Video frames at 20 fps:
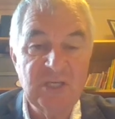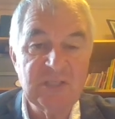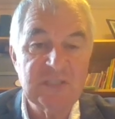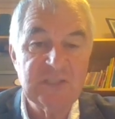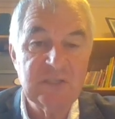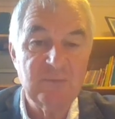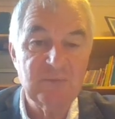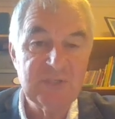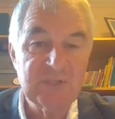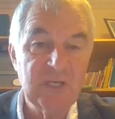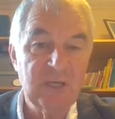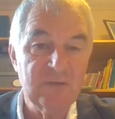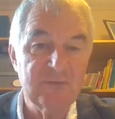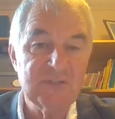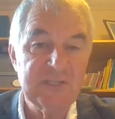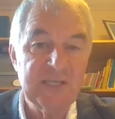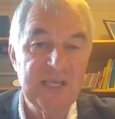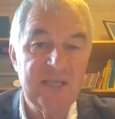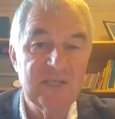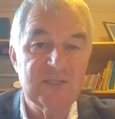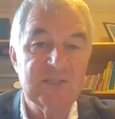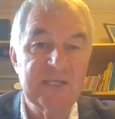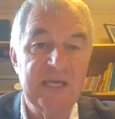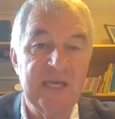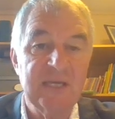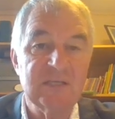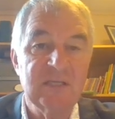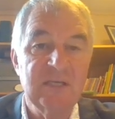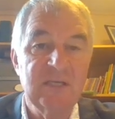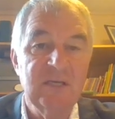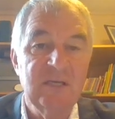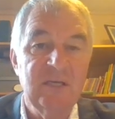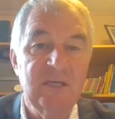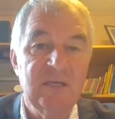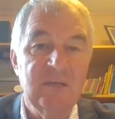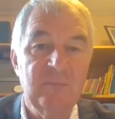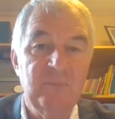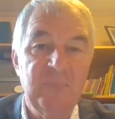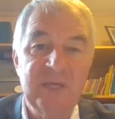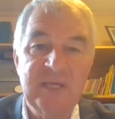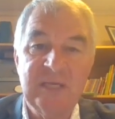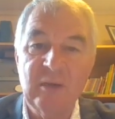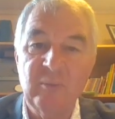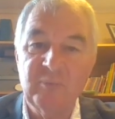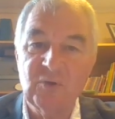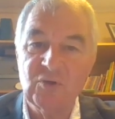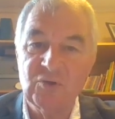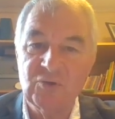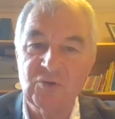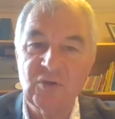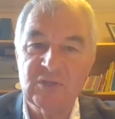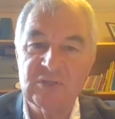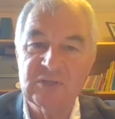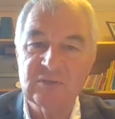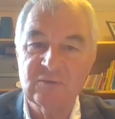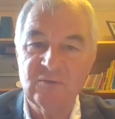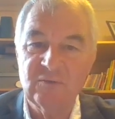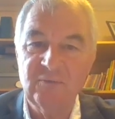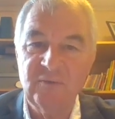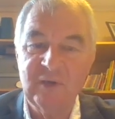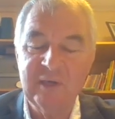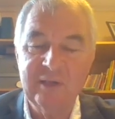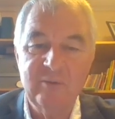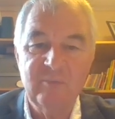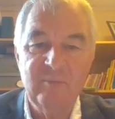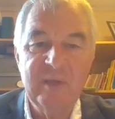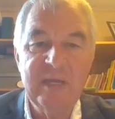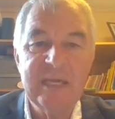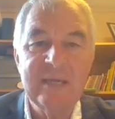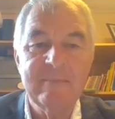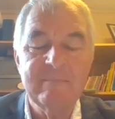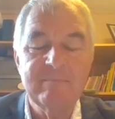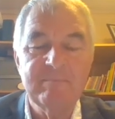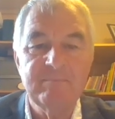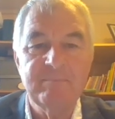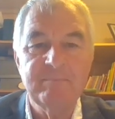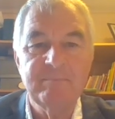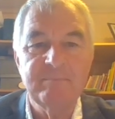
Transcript: Jesus himself says that, pick up your cross and follow me.